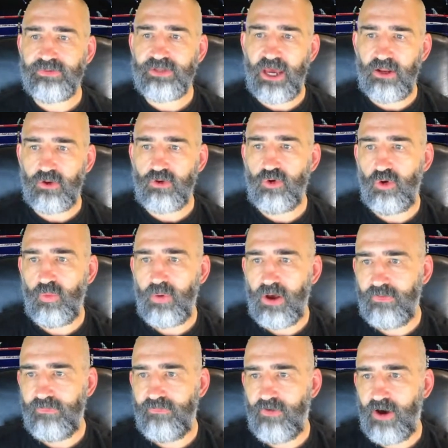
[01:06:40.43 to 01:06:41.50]
Dana
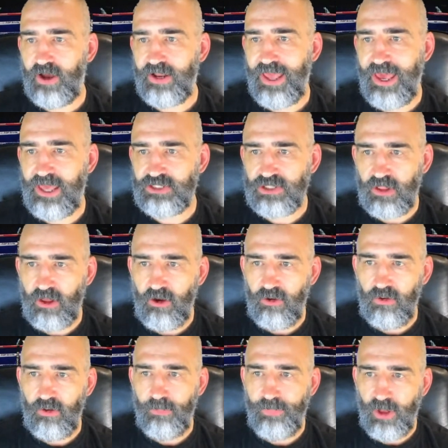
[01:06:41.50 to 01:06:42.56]
Coolwell will fight
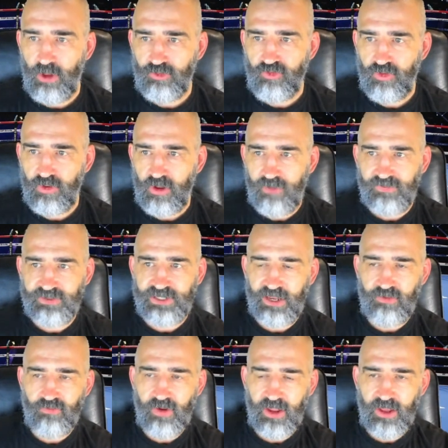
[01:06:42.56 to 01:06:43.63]
Angelo Beltran over
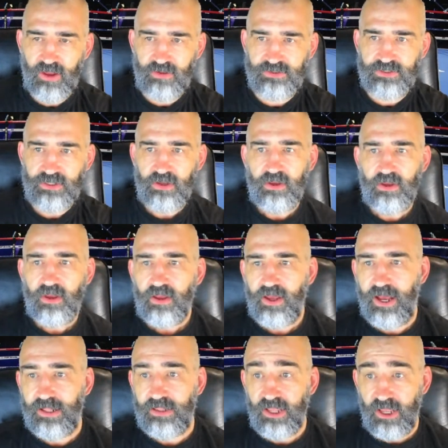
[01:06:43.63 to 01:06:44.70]
10 rounds.
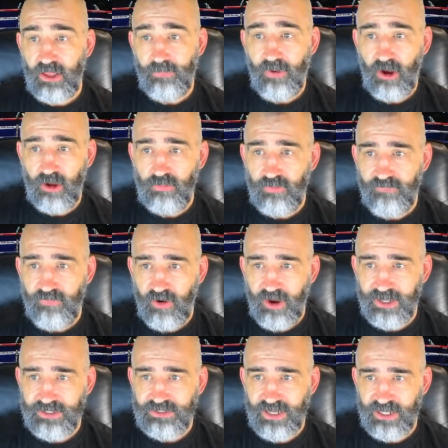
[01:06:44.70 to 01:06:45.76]
Liam Pope will
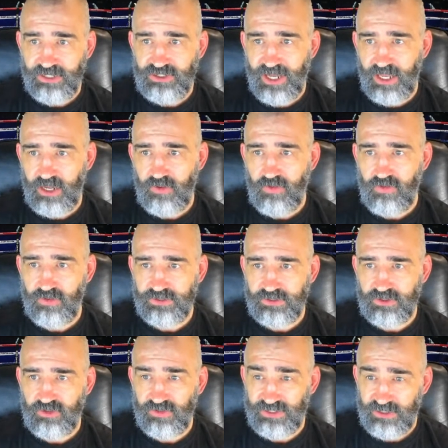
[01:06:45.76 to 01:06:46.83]
fight Jack
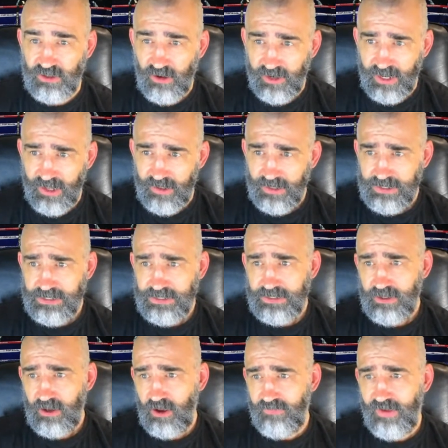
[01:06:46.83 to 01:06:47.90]
Tresida
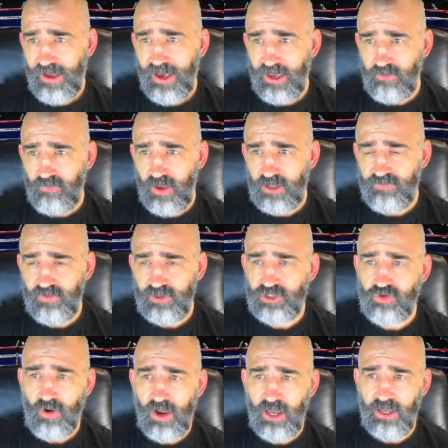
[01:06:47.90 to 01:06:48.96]
over 8 rounds for the
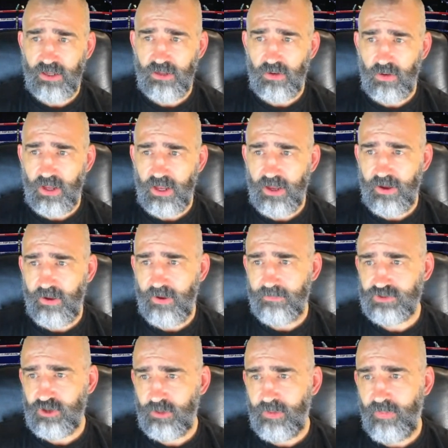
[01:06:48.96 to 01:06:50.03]
Australian
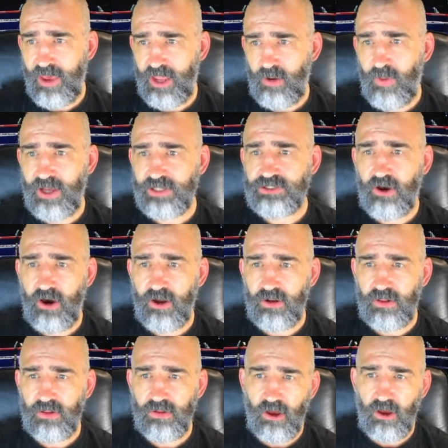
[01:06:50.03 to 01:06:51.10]
Super Bantamweight
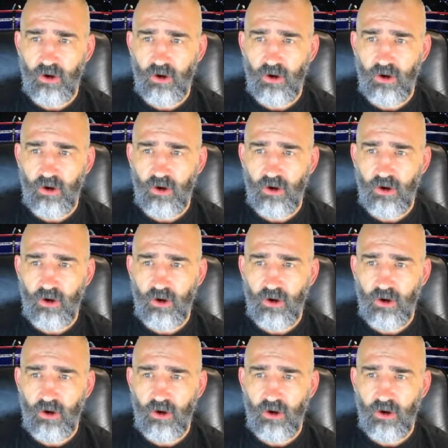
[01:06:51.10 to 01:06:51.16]
title.